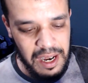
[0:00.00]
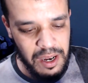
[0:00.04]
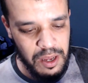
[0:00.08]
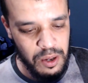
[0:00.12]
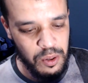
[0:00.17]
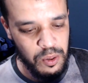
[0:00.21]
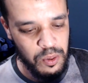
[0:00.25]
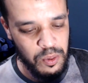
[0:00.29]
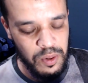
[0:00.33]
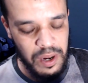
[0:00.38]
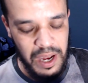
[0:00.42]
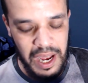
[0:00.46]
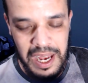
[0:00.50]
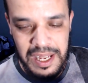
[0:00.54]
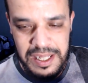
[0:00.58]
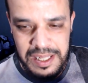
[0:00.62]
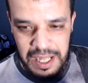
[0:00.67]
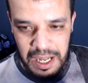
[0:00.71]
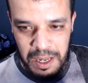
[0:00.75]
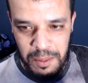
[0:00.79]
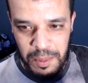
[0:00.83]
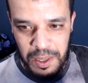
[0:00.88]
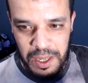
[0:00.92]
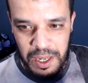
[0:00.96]
Hello,
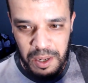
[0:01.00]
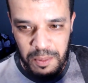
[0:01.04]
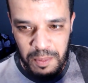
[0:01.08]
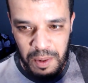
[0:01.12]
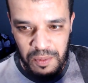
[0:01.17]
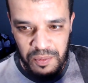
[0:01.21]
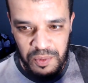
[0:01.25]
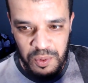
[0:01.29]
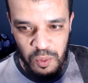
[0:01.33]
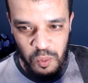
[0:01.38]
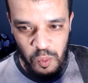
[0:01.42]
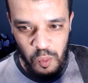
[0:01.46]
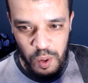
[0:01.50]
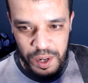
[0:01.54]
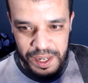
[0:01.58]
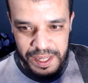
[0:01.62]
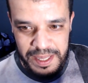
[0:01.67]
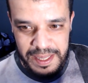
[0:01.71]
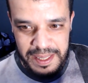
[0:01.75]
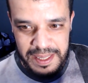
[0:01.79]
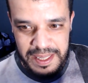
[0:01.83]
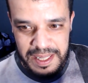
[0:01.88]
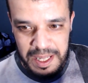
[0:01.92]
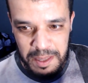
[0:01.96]
assalamu alaikum
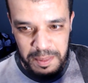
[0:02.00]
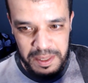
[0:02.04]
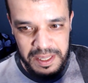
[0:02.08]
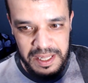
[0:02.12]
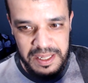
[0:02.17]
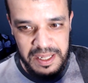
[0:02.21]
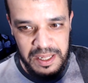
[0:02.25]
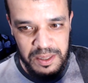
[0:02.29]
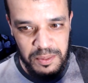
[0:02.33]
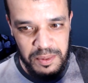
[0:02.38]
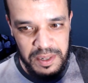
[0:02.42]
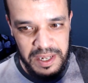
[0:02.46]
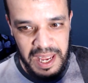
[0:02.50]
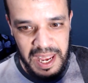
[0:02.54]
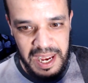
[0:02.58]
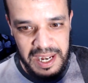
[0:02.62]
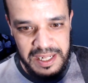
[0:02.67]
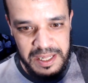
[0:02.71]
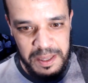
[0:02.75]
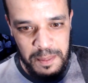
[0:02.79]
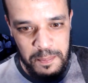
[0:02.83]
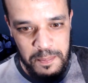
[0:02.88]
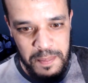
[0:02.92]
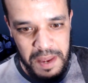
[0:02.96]
everyone. Samir is at
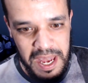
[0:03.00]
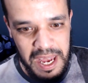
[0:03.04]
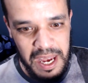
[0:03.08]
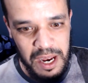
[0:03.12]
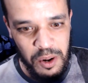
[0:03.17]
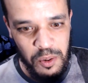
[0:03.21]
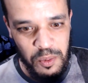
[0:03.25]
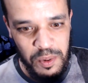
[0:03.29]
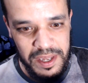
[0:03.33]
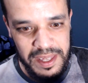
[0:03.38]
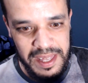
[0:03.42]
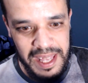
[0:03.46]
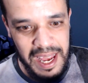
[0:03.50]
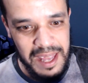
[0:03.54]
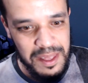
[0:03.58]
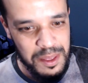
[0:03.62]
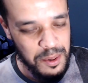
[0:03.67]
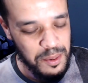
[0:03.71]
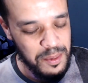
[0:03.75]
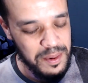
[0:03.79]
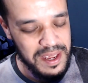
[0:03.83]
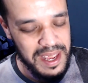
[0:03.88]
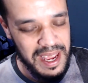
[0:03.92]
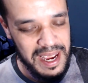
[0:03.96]
reaction back with
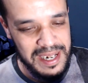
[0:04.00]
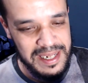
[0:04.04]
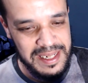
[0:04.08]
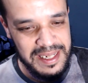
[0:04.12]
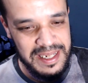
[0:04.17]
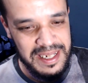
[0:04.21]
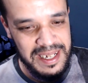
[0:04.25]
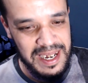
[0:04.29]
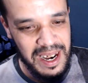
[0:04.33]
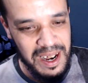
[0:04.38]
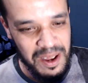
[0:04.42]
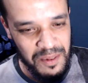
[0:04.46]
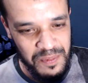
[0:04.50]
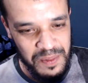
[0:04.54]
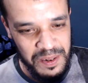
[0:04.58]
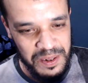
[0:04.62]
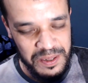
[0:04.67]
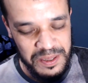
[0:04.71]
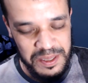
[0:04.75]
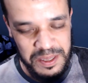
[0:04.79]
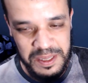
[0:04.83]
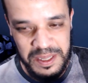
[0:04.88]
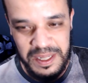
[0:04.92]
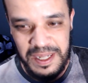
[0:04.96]
other reaction
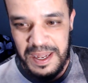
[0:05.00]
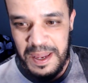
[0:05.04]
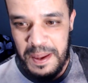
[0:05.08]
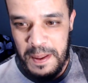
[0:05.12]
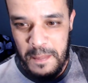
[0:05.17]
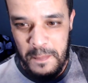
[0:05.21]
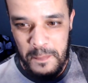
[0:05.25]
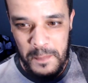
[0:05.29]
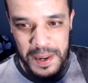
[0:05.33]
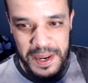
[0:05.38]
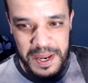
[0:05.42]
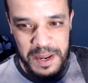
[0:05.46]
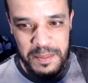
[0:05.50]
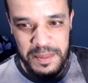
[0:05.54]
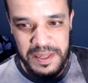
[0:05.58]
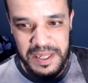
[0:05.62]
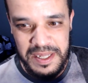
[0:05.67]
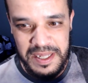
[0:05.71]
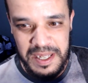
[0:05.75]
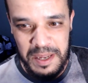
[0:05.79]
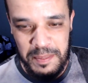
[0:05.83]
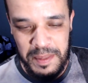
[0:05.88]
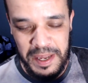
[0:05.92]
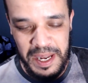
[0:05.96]
lovers. My name
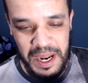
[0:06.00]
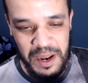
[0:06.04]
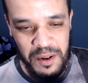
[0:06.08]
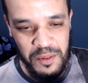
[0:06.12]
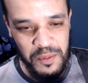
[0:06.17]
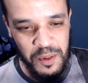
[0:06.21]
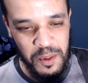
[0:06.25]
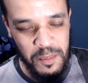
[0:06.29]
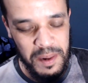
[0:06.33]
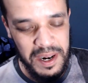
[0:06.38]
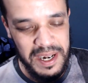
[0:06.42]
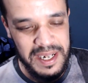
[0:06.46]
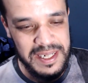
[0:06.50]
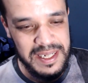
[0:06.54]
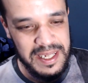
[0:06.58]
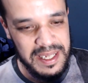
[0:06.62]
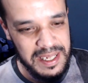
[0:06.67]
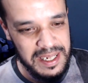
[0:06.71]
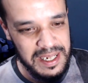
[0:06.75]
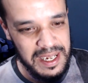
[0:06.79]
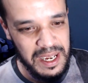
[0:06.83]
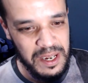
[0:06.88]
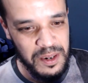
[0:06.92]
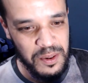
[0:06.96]
is Samir. I am from
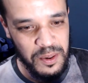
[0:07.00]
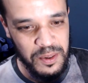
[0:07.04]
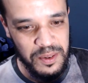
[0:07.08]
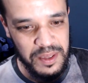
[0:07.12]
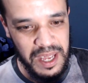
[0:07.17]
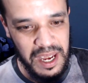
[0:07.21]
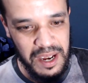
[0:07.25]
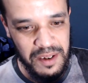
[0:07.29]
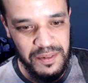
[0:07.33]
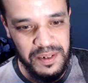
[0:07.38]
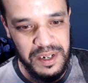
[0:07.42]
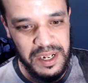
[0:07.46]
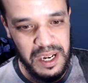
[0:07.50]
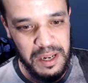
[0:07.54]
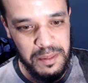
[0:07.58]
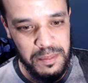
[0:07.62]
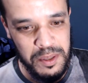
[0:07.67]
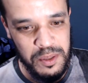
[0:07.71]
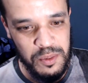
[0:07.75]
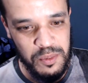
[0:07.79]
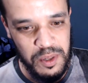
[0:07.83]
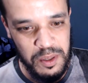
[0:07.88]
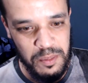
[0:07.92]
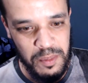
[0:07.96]
Algeria, North
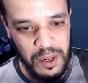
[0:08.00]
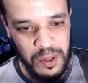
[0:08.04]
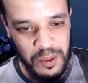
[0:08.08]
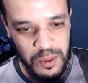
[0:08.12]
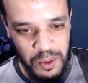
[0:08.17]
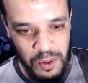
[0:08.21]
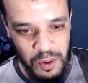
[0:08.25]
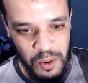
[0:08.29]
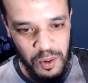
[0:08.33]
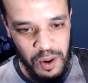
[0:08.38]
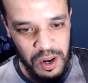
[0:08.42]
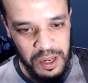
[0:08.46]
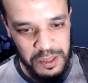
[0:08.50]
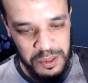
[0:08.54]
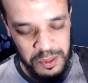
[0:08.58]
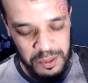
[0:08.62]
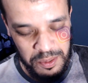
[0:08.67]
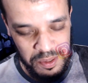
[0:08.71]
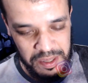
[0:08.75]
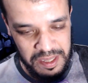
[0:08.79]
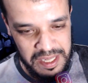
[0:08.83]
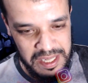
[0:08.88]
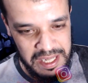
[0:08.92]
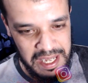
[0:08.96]
Africa, between Morocco
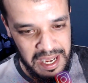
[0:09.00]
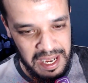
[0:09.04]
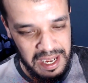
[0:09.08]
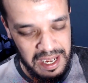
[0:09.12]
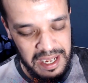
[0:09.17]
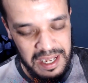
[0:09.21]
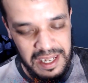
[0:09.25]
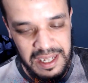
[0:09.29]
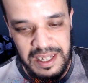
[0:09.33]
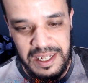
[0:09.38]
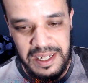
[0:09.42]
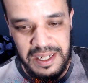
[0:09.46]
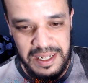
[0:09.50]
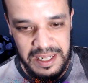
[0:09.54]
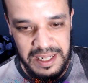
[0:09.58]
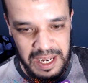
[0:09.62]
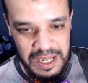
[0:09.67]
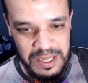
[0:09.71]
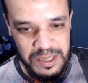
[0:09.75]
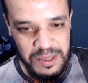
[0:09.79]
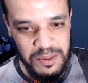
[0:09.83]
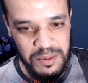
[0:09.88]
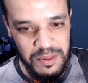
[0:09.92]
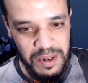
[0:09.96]
and Tunisia.
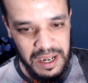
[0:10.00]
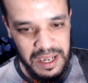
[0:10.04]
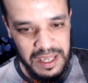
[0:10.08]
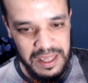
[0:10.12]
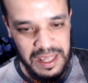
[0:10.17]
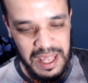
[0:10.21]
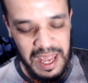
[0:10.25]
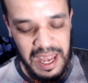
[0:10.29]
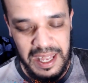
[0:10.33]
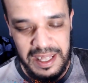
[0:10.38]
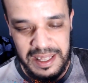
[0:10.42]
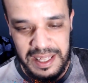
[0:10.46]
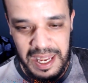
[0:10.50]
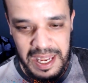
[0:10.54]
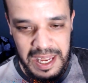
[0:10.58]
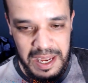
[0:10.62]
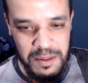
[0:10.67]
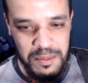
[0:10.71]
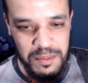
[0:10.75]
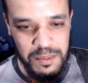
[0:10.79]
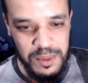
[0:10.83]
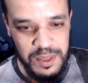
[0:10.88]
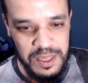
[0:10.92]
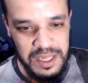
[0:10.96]
Yes, right. And I
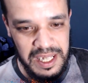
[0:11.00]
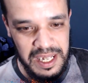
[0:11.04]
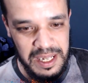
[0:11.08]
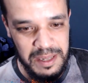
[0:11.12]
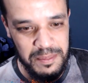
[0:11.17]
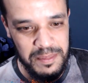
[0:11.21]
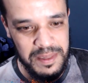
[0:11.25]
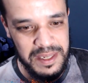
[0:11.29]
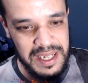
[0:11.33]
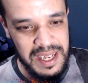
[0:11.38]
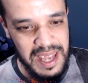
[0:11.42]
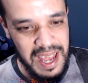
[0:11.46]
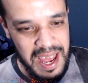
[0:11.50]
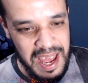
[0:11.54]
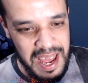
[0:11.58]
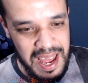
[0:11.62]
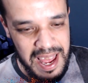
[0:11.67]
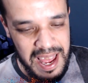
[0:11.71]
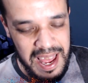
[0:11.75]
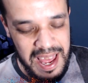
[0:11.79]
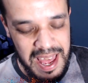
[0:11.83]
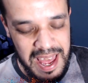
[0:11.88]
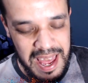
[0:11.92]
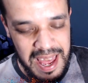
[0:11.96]
am Muslim.
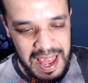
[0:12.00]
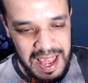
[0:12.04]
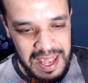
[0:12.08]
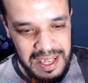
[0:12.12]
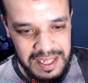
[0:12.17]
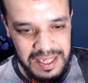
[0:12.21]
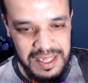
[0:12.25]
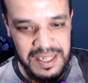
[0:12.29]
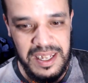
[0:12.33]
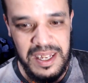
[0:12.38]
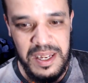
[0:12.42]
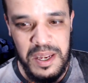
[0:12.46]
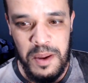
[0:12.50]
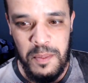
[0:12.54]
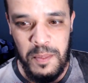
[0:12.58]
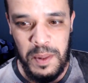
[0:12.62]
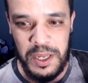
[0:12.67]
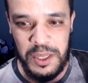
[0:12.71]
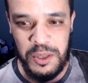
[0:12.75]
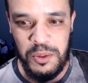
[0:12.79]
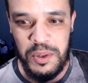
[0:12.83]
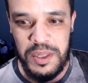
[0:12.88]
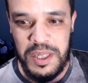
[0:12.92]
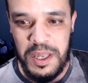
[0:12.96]
Yes.
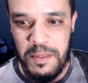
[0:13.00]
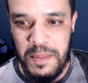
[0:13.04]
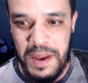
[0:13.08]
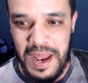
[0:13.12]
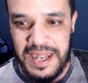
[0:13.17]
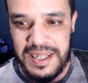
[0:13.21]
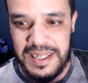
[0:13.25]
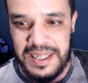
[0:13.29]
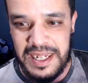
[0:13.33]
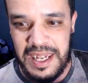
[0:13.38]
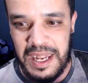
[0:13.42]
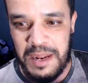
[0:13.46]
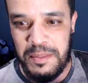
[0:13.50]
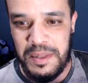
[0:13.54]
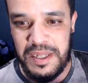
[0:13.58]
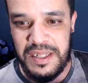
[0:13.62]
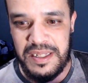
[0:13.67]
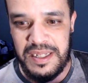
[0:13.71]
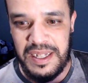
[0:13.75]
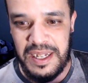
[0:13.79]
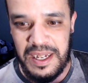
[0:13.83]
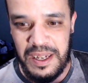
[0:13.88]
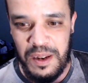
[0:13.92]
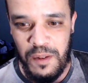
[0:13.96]
My Twitter, my Instagram
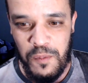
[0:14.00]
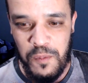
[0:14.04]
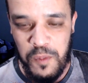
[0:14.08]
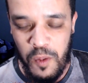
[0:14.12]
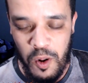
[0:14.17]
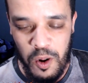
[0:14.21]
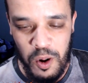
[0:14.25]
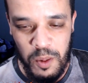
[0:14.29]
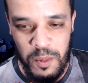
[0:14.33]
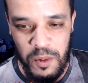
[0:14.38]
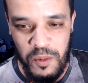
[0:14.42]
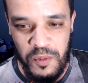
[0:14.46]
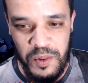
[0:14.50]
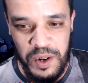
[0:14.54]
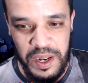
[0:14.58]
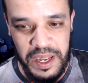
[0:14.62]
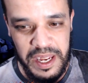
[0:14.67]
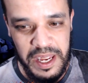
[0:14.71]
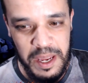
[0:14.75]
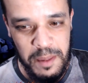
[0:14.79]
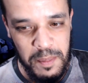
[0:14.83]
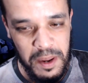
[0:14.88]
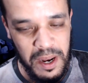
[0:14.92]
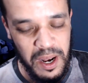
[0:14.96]
is here. Follow me
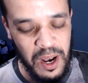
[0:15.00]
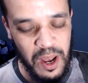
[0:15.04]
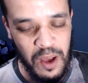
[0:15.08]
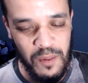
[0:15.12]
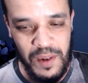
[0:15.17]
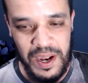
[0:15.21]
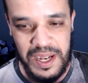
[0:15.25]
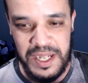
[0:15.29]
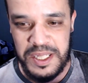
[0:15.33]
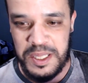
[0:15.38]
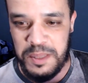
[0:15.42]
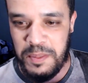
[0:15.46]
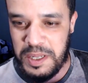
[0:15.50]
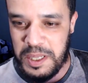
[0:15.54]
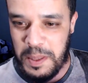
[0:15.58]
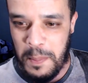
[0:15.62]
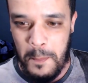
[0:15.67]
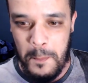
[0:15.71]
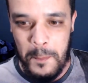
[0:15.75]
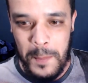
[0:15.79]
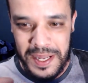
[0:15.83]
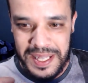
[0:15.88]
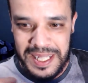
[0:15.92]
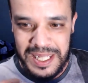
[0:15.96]
free. Give me love and smash
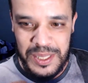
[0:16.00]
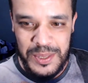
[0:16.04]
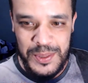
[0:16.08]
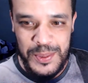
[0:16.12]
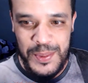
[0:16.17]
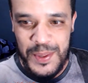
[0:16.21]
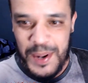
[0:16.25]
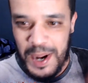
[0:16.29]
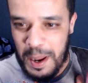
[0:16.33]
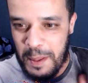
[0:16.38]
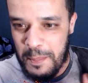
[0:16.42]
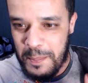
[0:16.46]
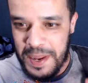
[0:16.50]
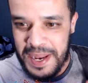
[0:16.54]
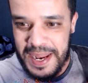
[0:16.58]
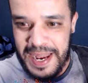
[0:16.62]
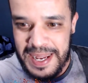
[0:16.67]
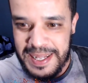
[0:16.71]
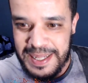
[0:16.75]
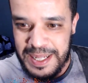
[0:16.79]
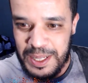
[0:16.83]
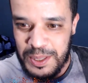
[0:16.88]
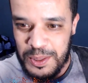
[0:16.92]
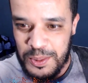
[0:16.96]
a button. Subscribe
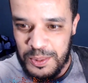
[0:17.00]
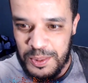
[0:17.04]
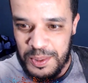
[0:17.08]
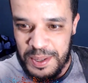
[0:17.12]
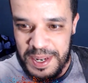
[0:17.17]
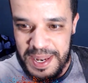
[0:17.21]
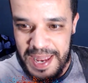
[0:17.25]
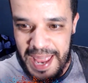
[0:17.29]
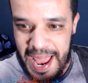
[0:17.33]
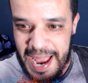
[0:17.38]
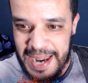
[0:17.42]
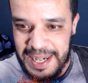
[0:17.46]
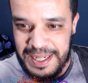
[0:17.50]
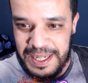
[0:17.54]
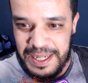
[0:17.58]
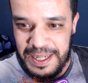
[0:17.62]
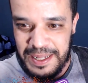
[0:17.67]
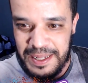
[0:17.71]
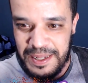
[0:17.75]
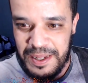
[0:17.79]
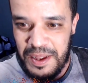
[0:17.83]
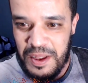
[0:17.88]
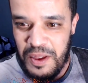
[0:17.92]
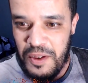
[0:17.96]
because I do
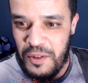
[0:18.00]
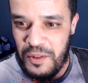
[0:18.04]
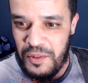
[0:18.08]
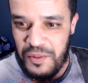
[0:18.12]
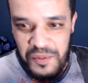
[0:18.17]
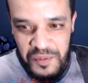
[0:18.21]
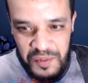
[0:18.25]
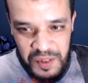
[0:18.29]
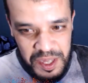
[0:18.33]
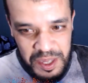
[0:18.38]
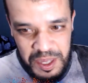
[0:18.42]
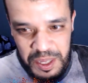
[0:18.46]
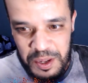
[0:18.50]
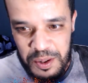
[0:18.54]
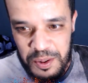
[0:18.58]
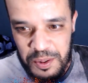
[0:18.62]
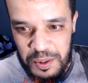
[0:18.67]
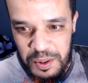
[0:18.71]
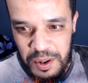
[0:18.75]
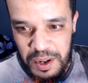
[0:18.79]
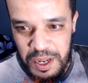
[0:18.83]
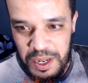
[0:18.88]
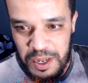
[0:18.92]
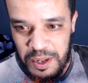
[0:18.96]
reaction
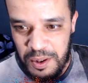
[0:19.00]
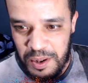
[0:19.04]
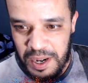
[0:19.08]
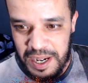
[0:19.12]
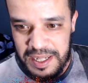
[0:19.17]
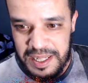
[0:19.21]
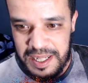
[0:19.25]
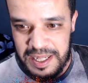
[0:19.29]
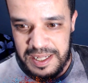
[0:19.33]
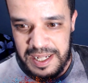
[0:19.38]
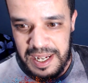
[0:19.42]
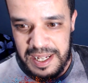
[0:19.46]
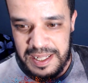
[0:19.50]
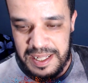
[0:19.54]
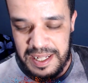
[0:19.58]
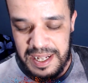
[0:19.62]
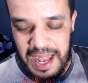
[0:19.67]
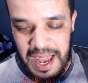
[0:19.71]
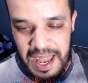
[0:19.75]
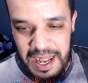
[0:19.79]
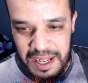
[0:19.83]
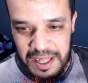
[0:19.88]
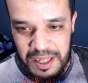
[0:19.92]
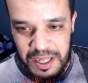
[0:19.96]
video. You can suggest
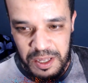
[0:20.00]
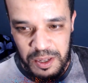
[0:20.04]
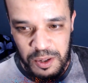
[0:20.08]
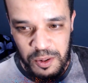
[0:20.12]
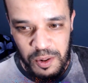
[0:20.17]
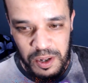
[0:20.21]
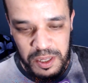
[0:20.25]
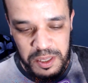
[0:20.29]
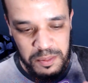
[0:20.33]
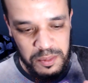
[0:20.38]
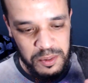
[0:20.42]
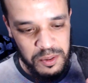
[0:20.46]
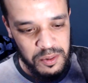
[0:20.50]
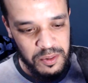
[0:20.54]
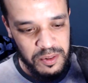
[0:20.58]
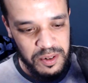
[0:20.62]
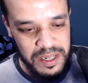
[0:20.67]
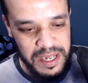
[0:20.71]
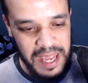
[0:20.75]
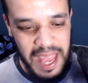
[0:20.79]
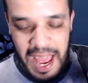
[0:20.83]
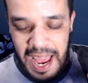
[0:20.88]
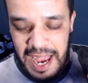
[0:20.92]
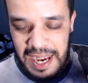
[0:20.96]
in anything you want me
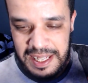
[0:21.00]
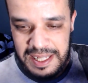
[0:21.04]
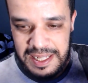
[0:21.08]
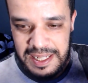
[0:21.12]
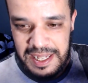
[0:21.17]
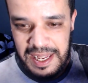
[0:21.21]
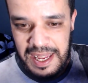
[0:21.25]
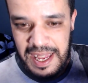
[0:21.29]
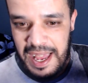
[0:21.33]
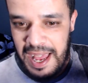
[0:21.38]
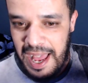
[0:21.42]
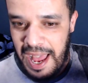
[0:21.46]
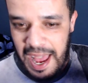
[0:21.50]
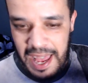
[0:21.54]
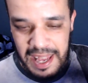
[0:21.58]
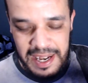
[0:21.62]
to react.